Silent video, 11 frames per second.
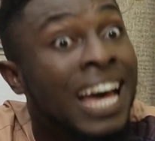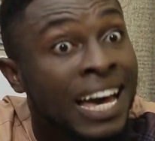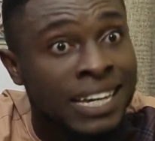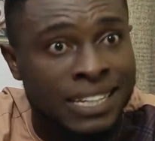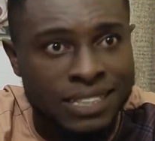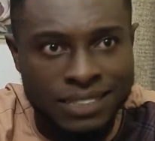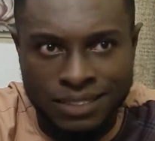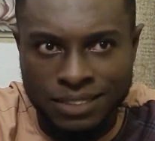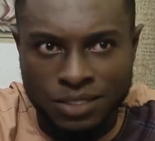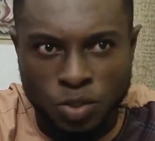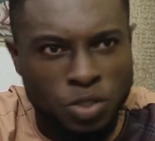lie,
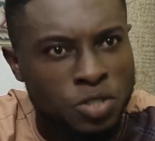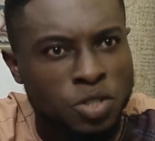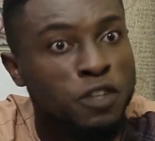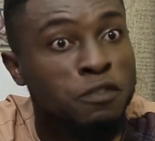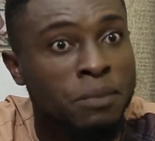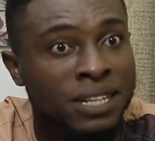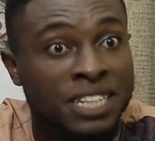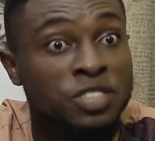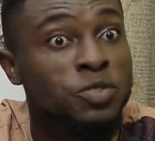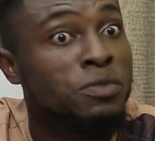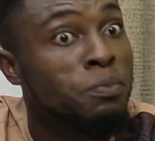nor the son of man
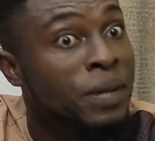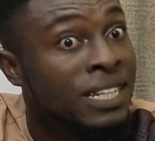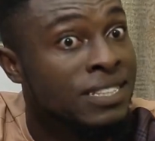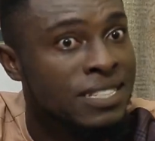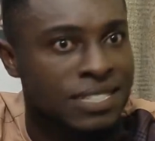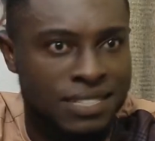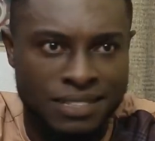that he should repent.